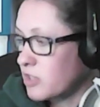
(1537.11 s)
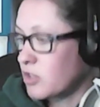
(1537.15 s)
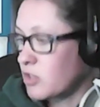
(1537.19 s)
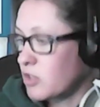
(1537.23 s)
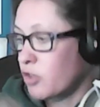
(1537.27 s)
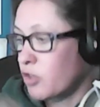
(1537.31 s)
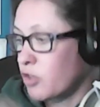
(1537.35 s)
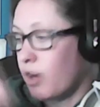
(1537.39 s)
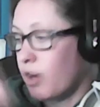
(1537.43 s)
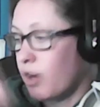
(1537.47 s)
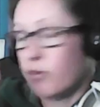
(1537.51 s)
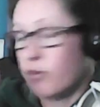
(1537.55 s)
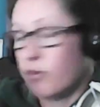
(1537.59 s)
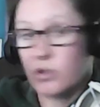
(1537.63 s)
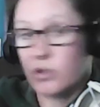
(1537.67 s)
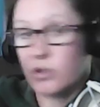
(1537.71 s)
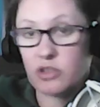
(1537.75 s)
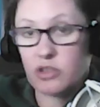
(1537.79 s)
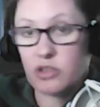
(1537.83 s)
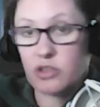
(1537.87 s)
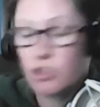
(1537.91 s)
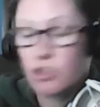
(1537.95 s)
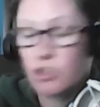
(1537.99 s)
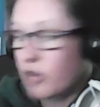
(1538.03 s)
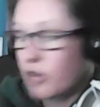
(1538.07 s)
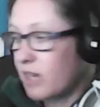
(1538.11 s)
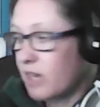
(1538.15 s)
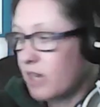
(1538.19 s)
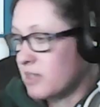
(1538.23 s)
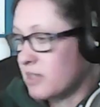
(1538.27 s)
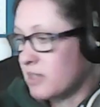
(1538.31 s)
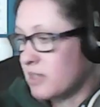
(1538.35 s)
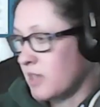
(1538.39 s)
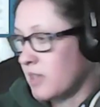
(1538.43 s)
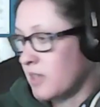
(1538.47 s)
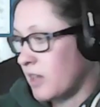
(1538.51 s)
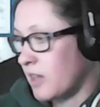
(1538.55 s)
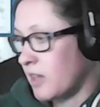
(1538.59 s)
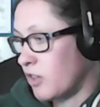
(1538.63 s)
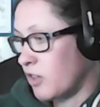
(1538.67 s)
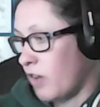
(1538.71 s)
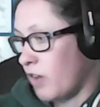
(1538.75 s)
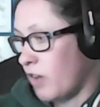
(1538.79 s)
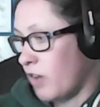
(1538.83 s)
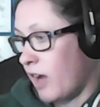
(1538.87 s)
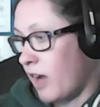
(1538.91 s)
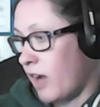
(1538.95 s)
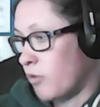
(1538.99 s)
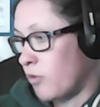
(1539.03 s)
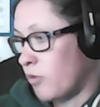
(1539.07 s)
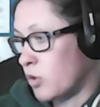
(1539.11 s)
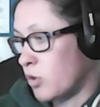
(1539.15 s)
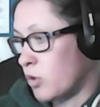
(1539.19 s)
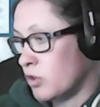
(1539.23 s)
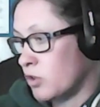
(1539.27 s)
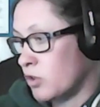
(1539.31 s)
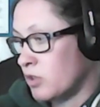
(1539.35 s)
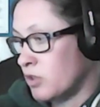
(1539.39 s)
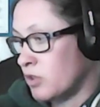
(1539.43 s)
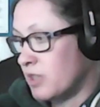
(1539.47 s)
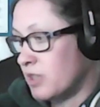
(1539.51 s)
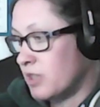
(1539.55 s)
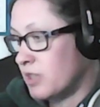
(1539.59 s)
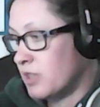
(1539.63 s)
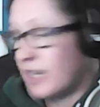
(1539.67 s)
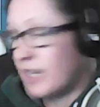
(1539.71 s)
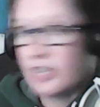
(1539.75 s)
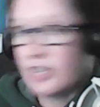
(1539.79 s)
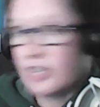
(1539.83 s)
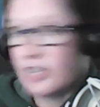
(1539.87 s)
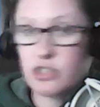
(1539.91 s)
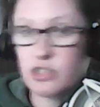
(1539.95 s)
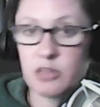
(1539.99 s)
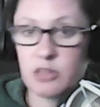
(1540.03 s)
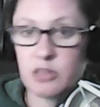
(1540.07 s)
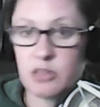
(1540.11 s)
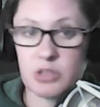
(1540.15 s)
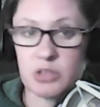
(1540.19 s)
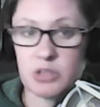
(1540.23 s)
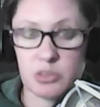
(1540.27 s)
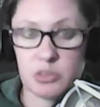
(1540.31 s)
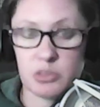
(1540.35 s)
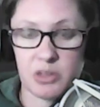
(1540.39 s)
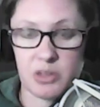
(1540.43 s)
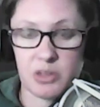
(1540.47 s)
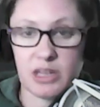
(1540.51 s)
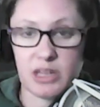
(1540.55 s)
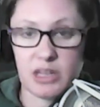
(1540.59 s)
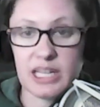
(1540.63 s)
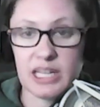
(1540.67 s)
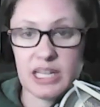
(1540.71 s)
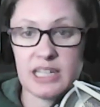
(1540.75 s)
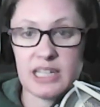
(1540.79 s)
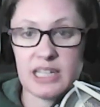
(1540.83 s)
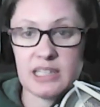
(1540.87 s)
So you'll have World Showcase, then you'll have World Nature, which is where the land